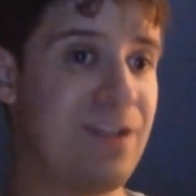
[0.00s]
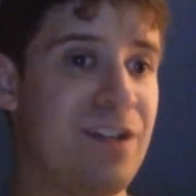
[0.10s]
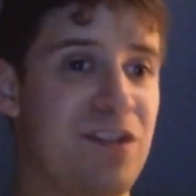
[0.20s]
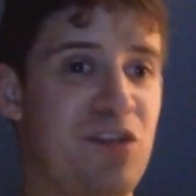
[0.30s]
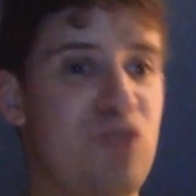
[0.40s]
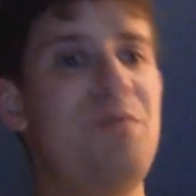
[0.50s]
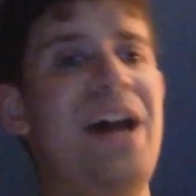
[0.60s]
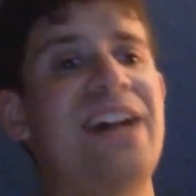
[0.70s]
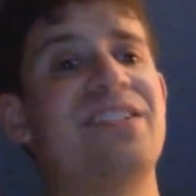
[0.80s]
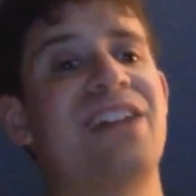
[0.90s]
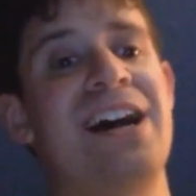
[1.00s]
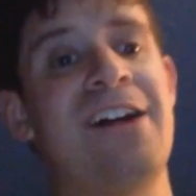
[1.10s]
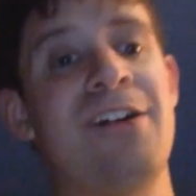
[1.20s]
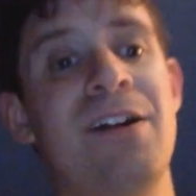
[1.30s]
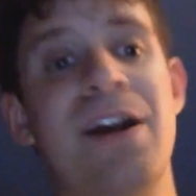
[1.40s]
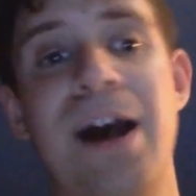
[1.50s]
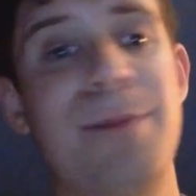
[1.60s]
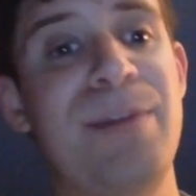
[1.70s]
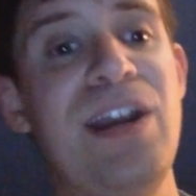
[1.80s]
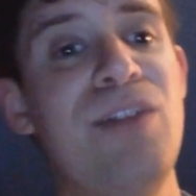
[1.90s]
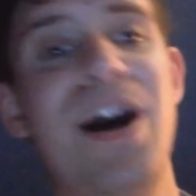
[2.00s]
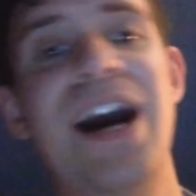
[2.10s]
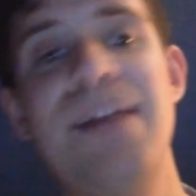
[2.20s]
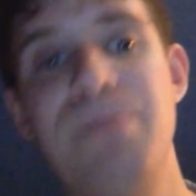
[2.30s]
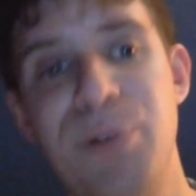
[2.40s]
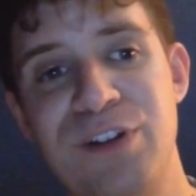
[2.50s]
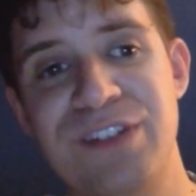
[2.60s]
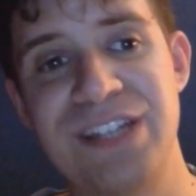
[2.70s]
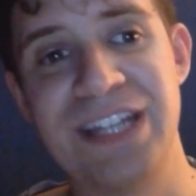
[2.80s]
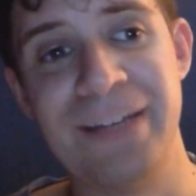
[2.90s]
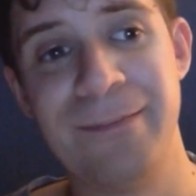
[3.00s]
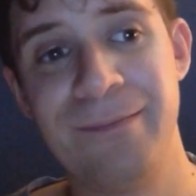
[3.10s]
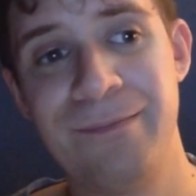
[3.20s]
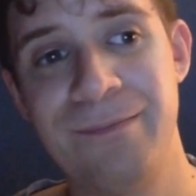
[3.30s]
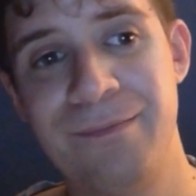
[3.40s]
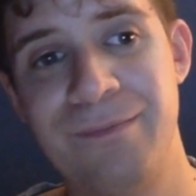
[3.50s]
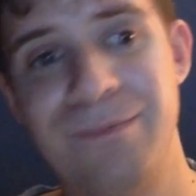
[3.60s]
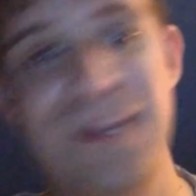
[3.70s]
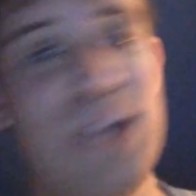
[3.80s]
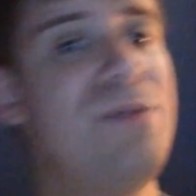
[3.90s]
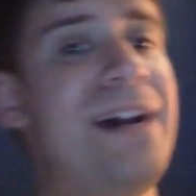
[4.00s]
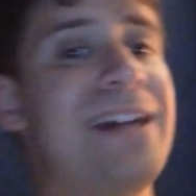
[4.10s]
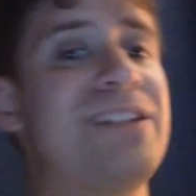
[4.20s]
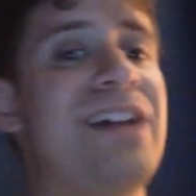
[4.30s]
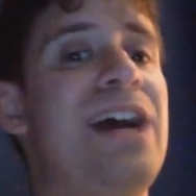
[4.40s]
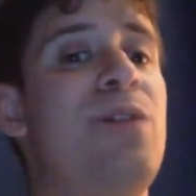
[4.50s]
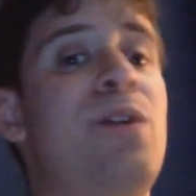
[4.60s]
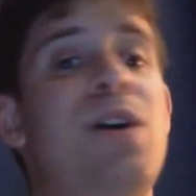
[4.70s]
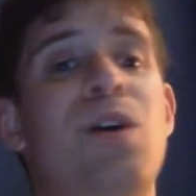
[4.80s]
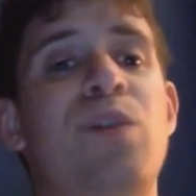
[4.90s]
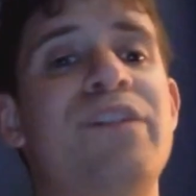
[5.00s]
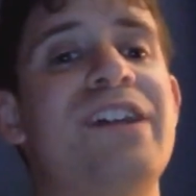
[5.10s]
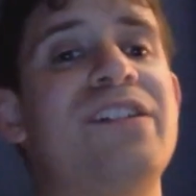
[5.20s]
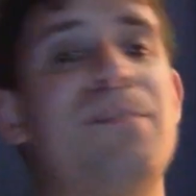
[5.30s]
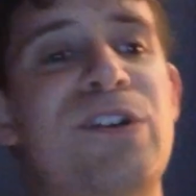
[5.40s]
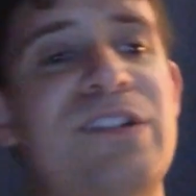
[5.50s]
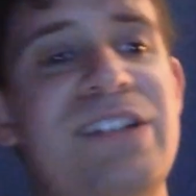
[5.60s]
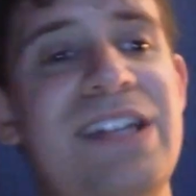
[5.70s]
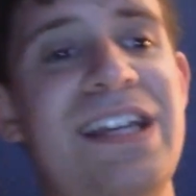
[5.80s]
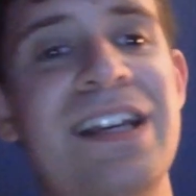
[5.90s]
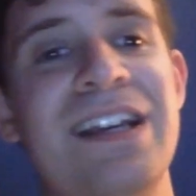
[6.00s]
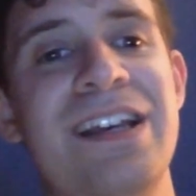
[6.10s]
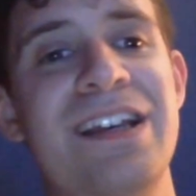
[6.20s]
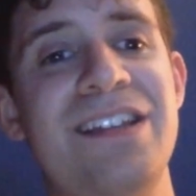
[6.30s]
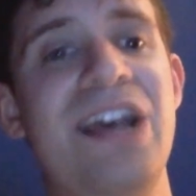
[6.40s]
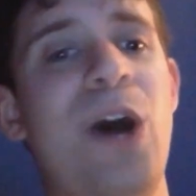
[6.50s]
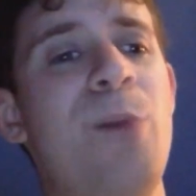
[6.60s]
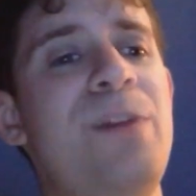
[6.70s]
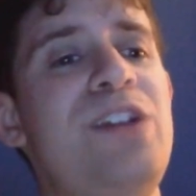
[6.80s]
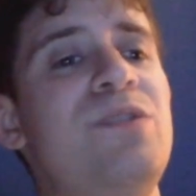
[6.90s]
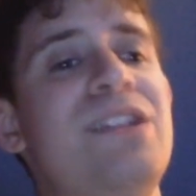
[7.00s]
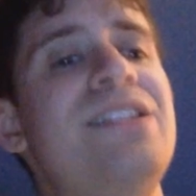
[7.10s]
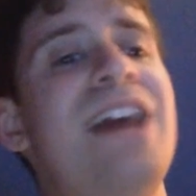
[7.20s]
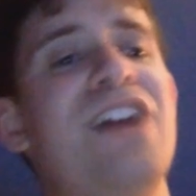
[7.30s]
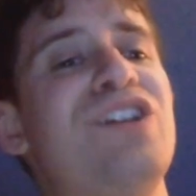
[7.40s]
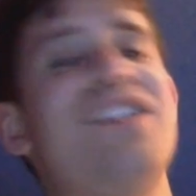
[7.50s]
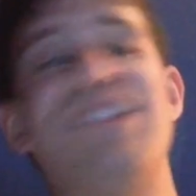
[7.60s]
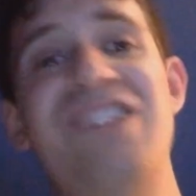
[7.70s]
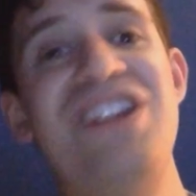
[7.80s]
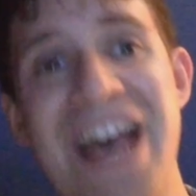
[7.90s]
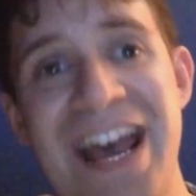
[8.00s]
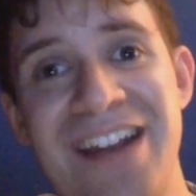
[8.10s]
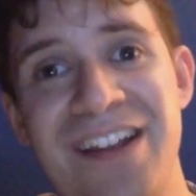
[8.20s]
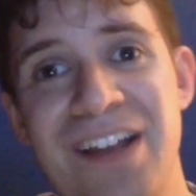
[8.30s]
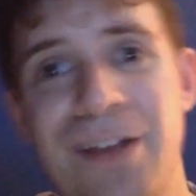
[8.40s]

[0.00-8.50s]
So Drew McIntyre appeared behind Booker T. And Drew McIntyre was like to Booker T, tell me you did not just say that. Of